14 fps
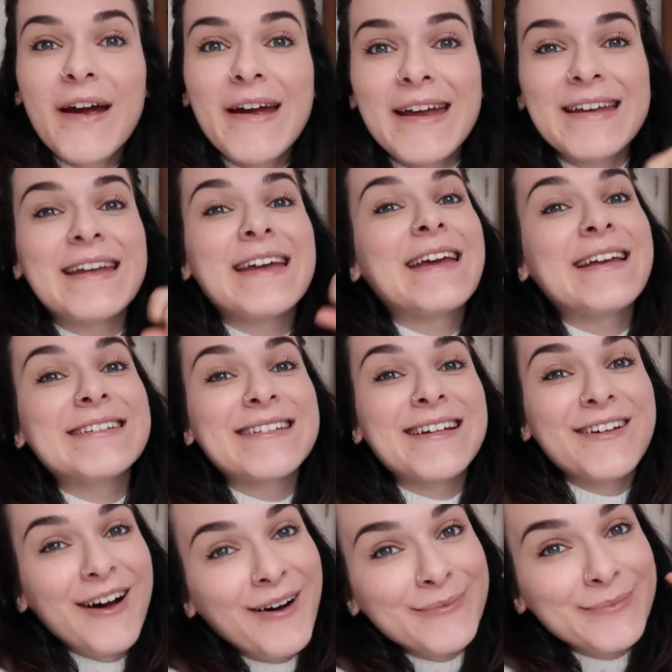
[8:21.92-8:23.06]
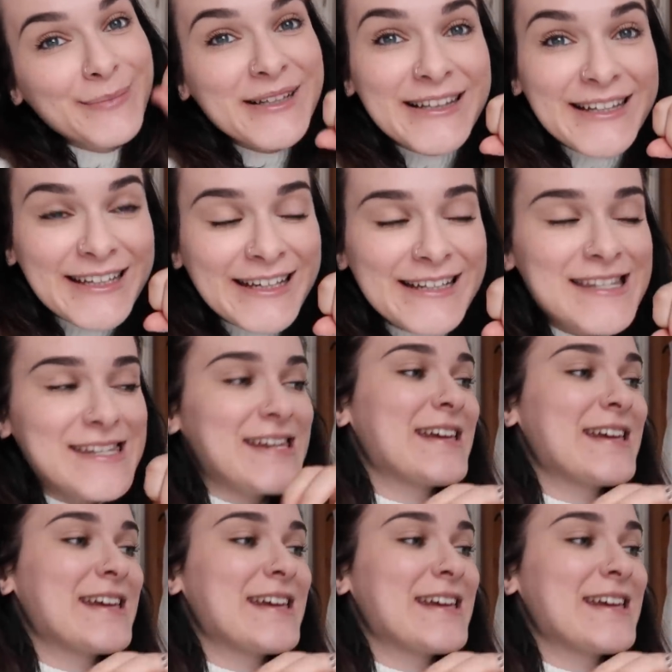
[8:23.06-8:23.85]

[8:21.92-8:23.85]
upgrade is complete.